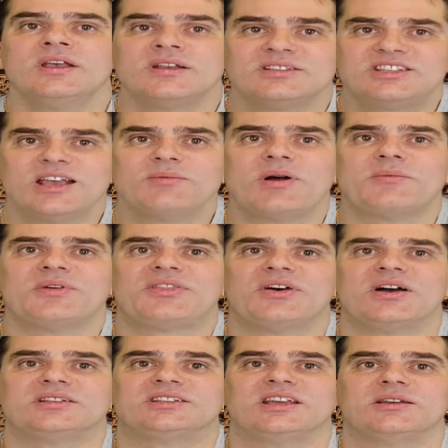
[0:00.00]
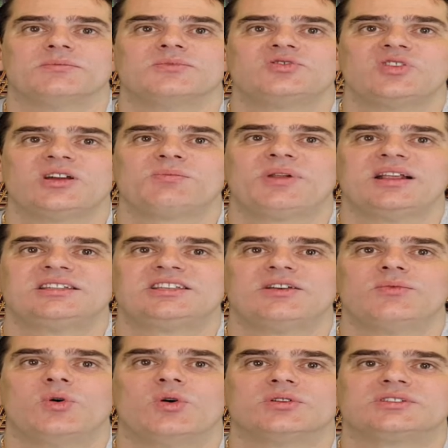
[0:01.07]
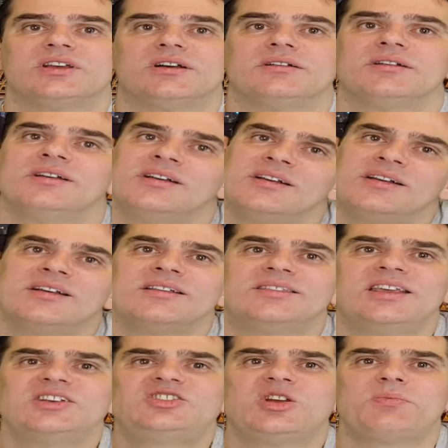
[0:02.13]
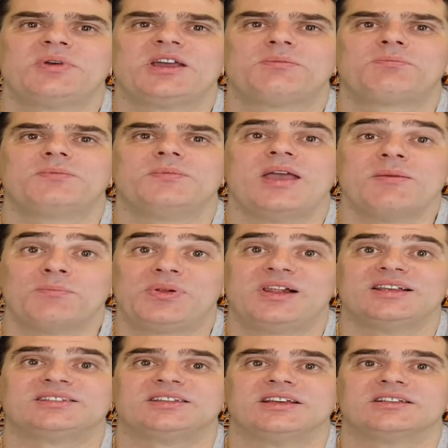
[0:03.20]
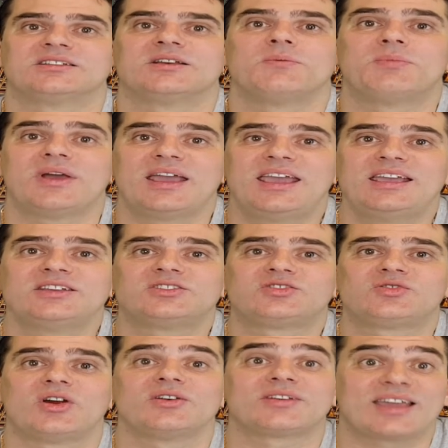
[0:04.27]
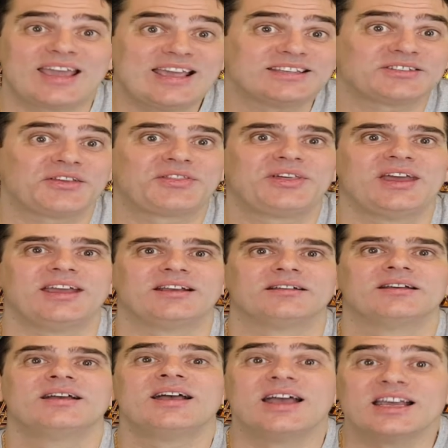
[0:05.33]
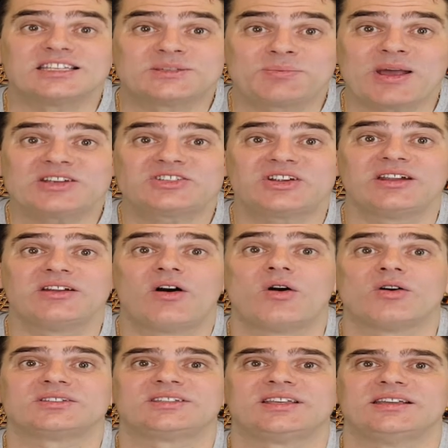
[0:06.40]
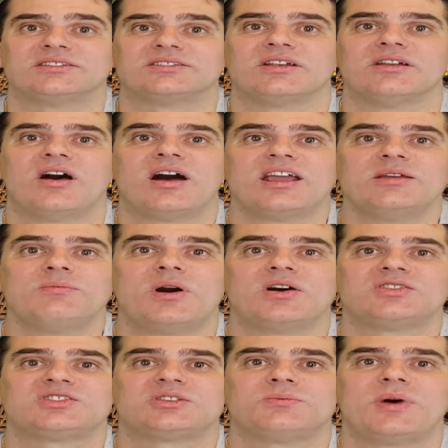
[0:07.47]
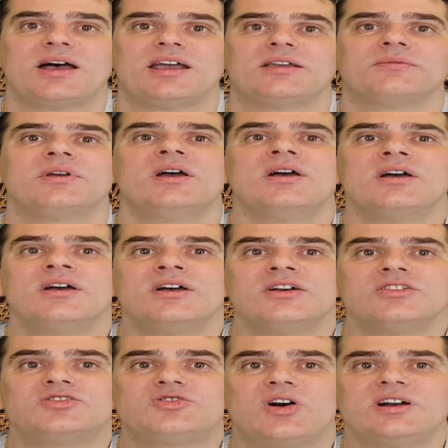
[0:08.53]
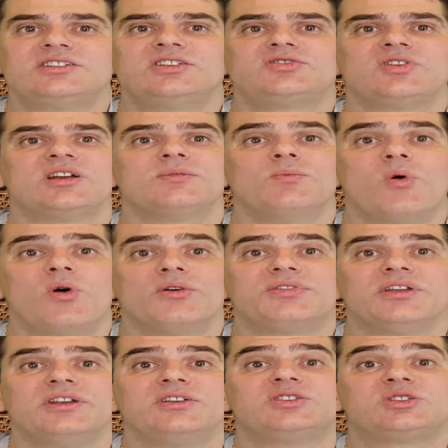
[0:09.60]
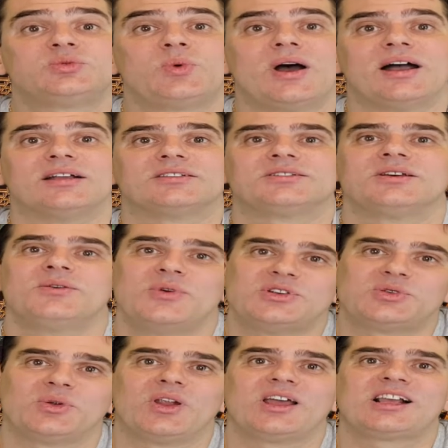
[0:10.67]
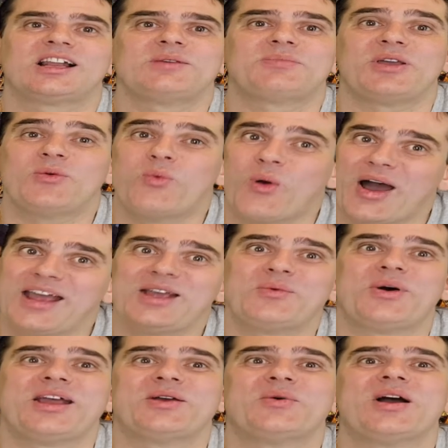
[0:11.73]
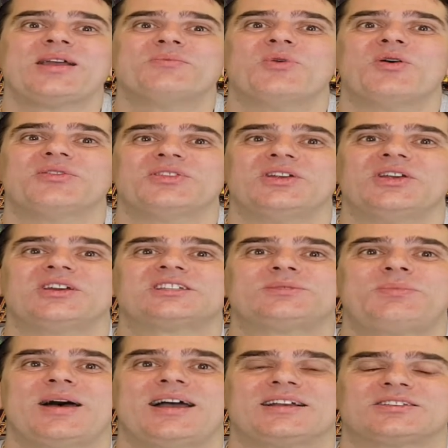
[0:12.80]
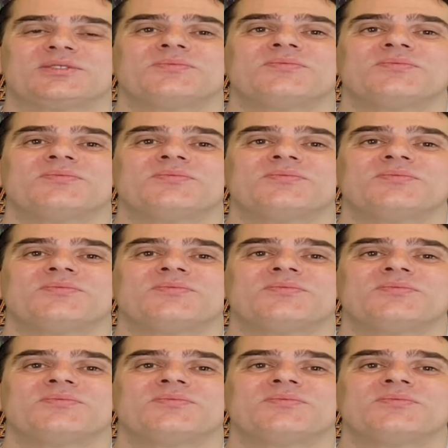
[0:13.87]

Tip number 30, drink plenty of water. This should be implicit, but heat stroke is a thing, especially in hot season, i.e. March to May. Try to drink more than you sweat, which will likely be way, way, way more than you expect.